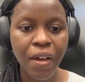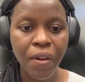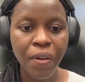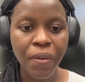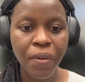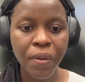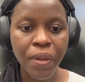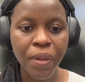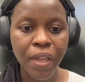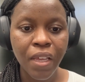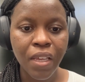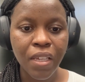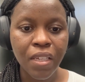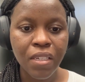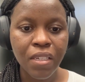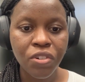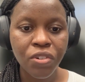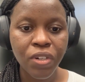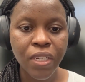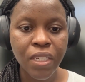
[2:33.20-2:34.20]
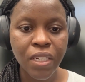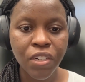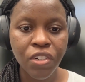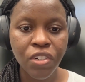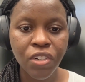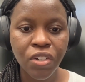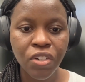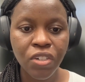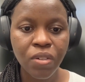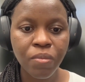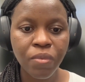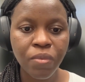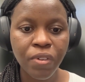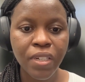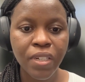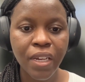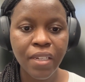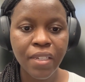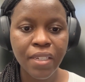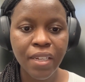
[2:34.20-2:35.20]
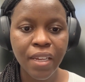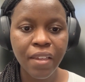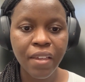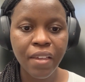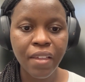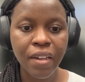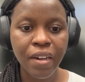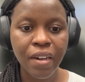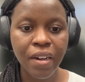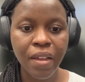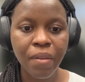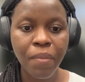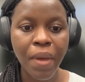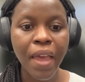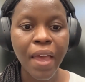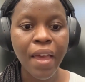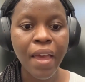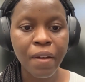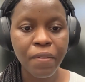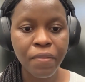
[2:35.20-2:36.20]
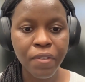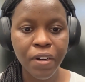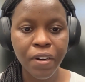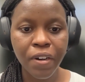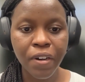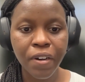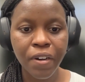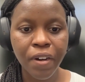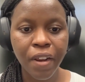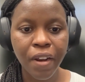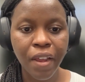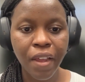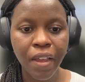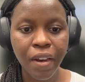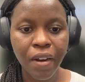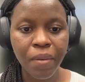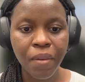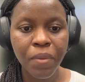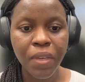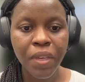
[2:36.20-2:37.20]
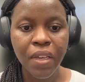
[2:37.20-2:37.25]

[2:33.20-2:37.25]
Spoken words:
how this transition to multicellularity may have occurred in animals,